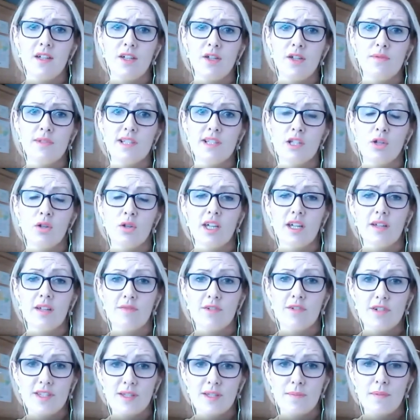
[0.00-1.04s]
who's looking
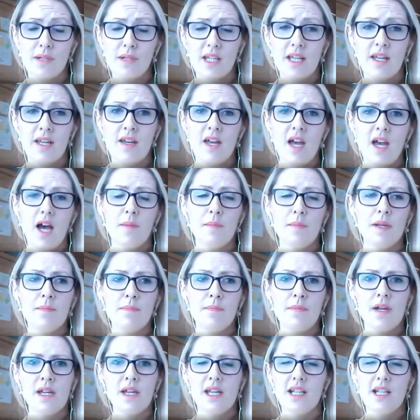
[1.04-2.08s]
for somebody, I
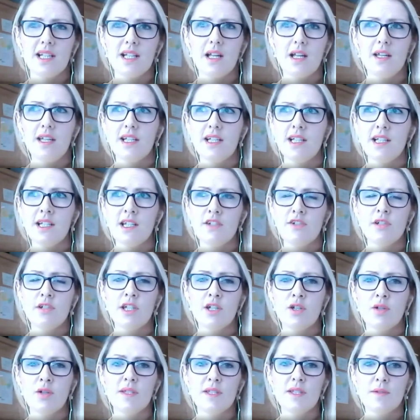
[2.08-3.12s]
mean, it literally
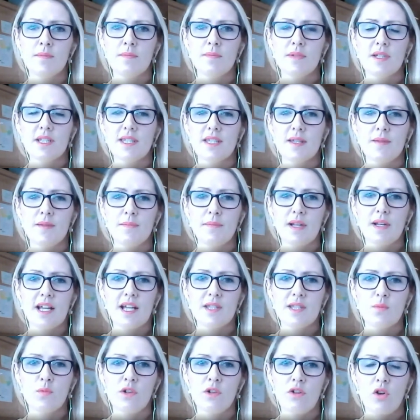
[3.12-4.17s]
could be something as simple
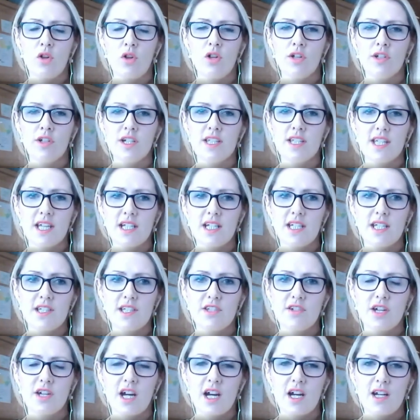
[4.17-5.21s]
as we're all going to send
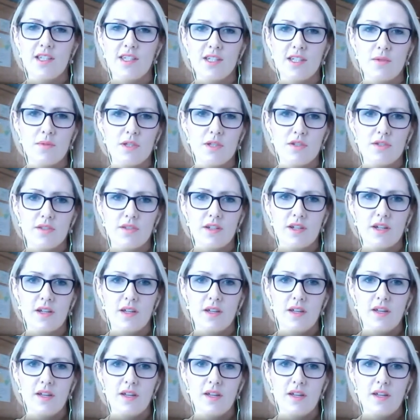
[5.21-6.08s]
Easter cards to each other